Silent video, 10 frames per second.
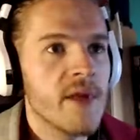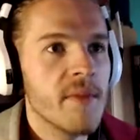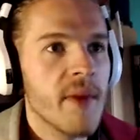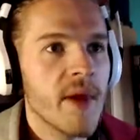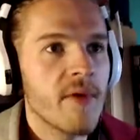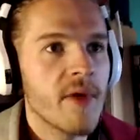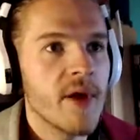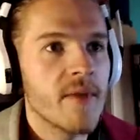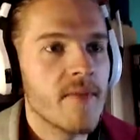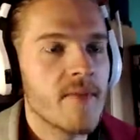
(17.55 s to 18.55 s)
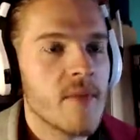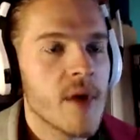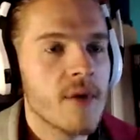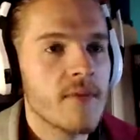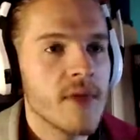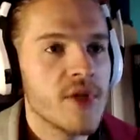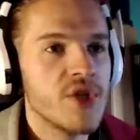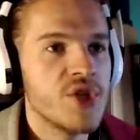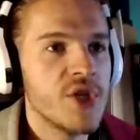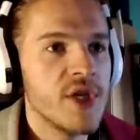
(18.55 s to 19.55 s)
Mary and
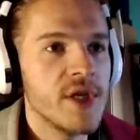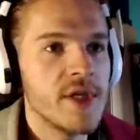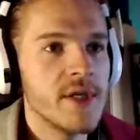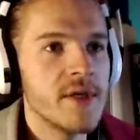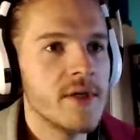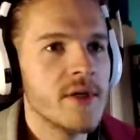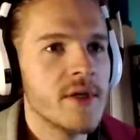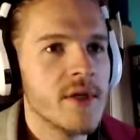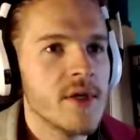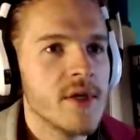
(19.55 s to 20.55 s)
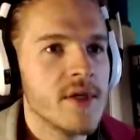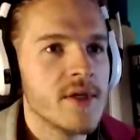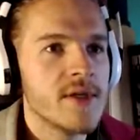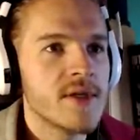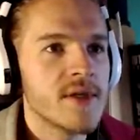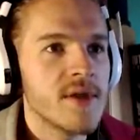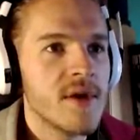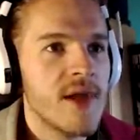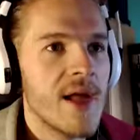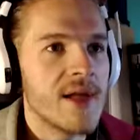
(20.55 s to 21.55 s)
Jean, so
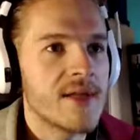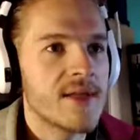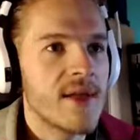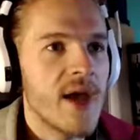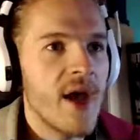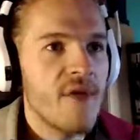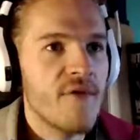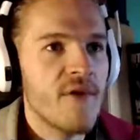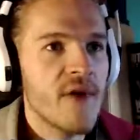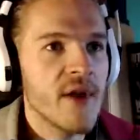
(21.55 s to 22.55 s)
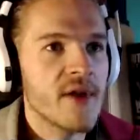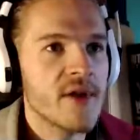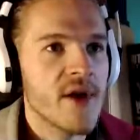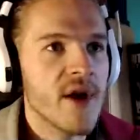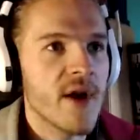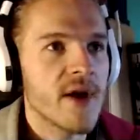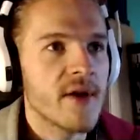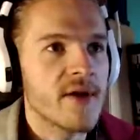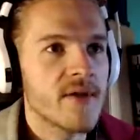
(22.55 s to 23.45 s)
let's head for another target.